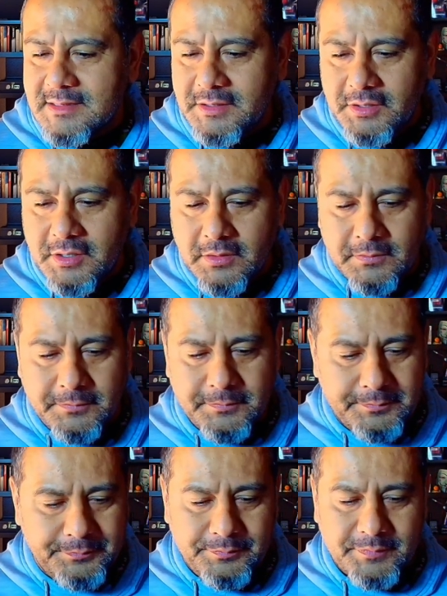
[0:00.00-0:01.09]
you know,
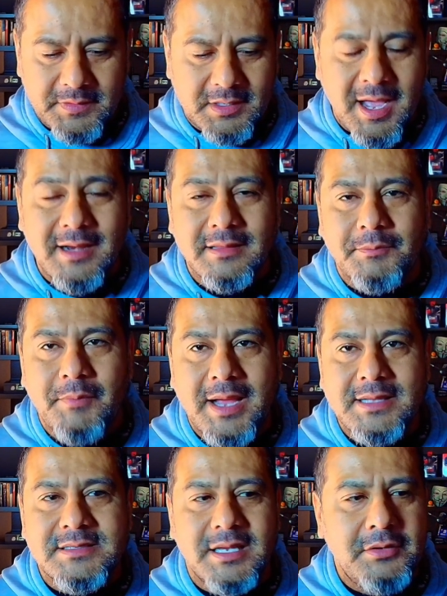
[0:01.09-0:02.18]
kind of the
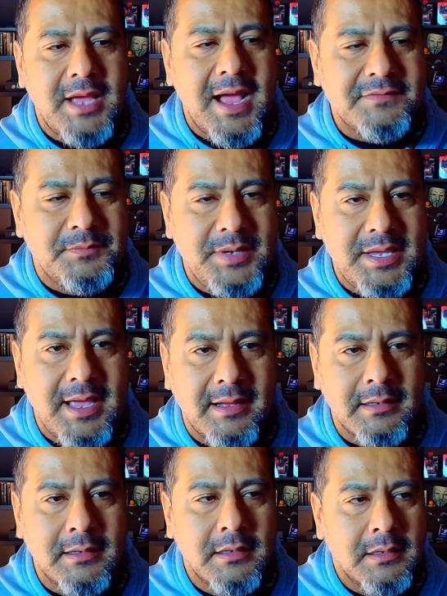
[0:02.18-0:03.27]
mindset you have to be
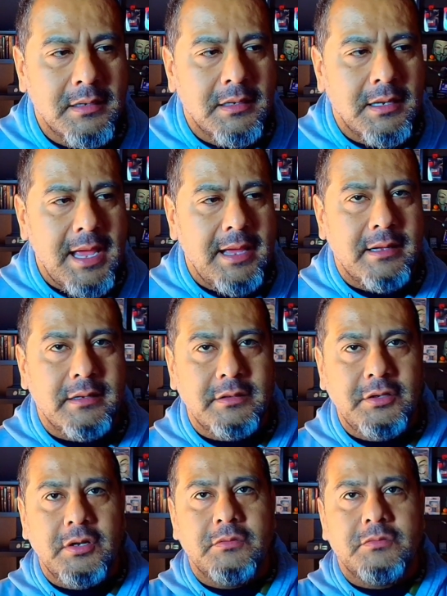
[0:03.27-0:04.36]
at. And,
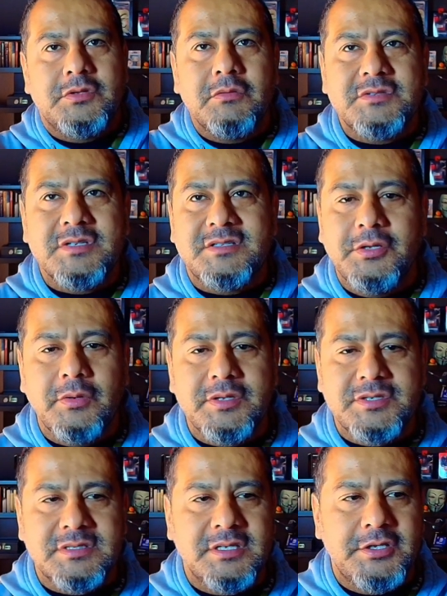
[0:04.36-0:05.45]
you know, don't just do it
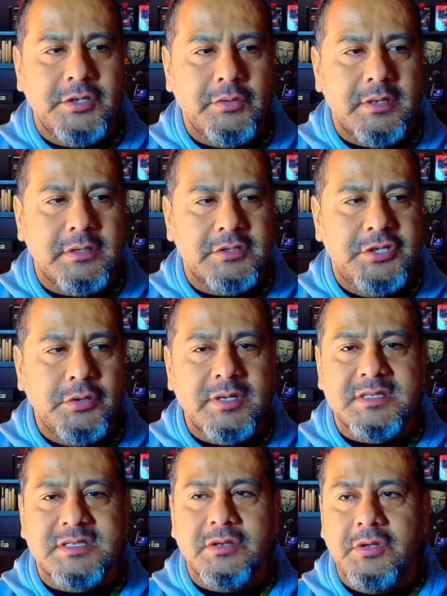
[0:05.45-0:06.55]
just to do it. Do
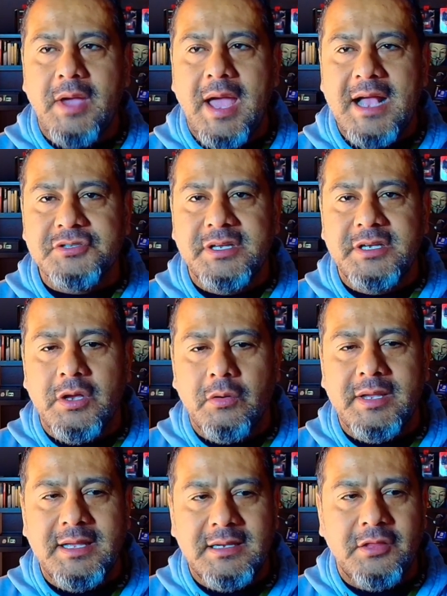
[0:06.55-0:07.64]
it so you actually know
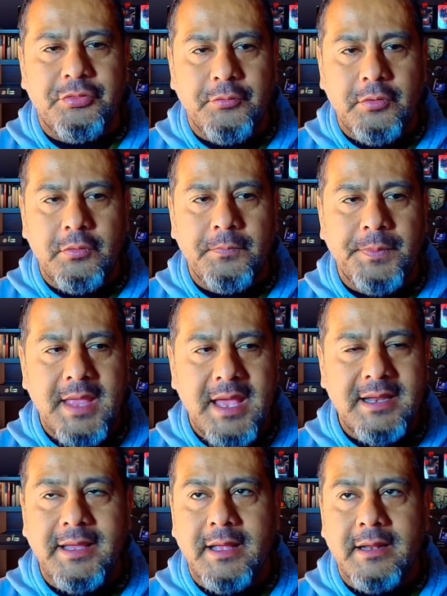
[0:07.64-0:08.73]
it in and through. And
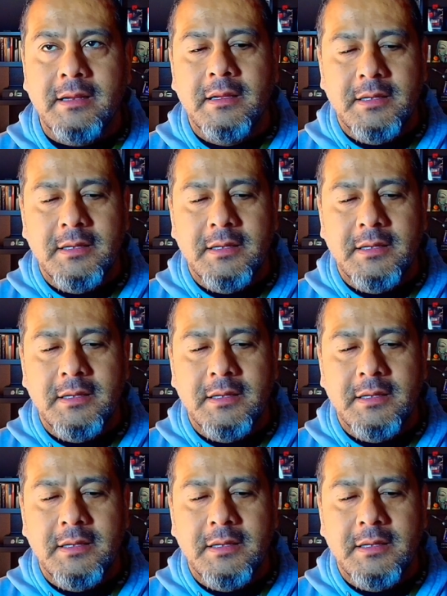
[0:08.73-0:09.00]
again,